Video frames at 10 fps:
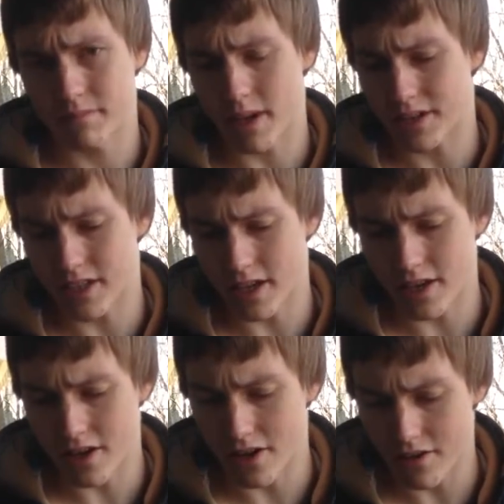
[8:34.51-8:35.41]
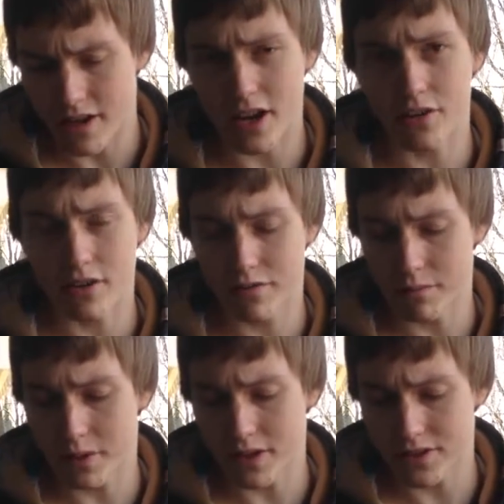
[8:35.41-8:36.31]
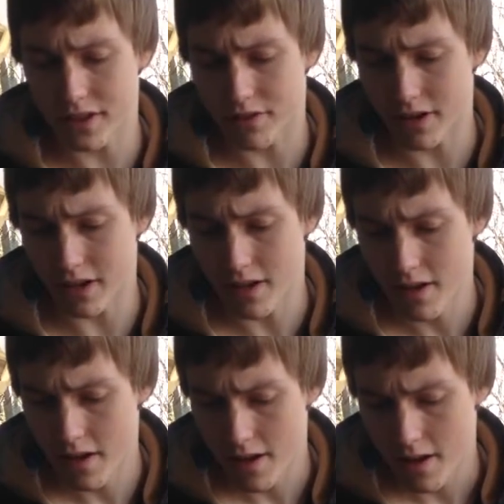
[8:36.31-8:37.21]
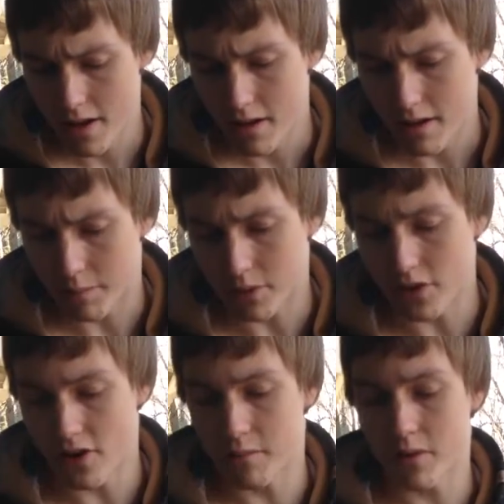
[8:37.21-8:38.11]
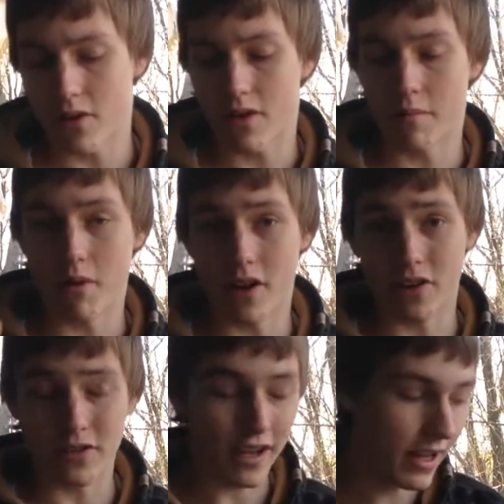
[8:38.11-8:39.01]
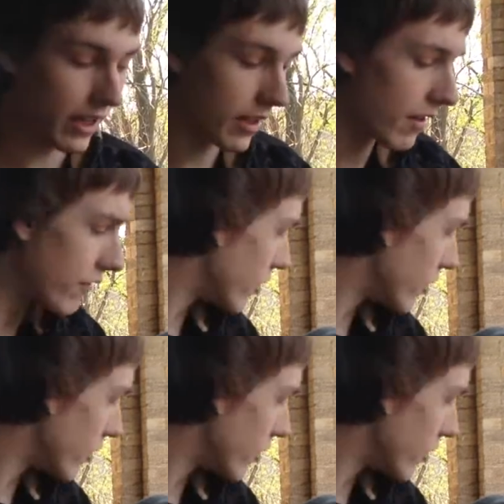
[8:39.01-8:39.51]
by CAO. I don't know if I'm pronouncing that right. Perdomo Habano Connecticut